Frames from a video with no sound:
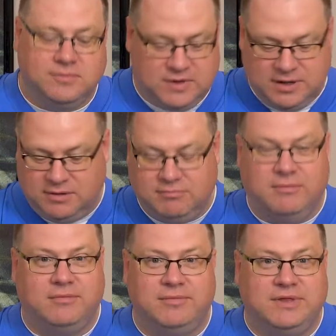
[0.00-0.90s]

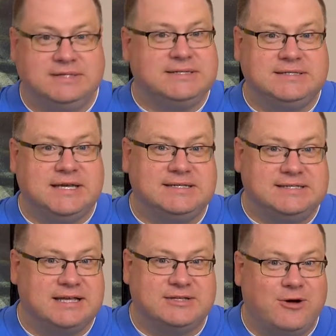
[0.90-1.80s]
then this is a
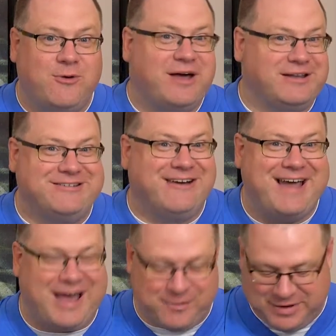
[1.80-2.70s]
set to go out and
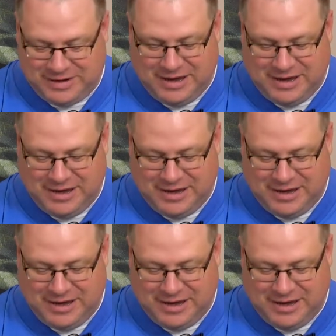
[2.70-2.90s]
grab.